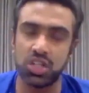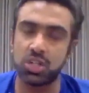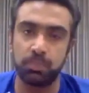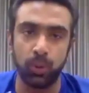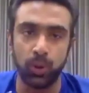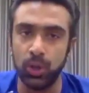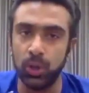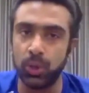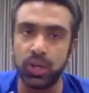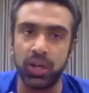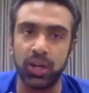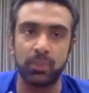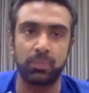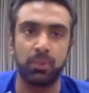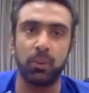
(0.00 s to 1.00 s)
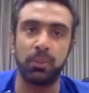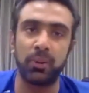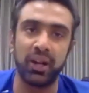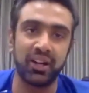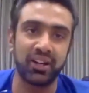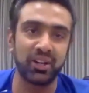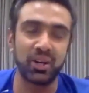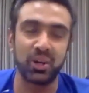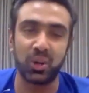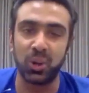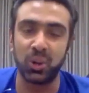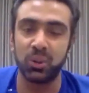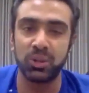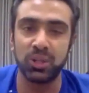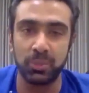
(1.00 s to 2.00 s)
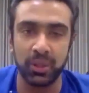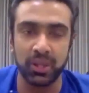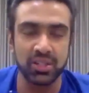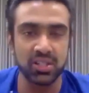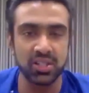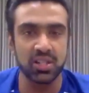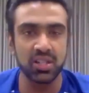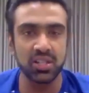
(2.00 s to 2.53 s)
just polluted and populated it all over the place?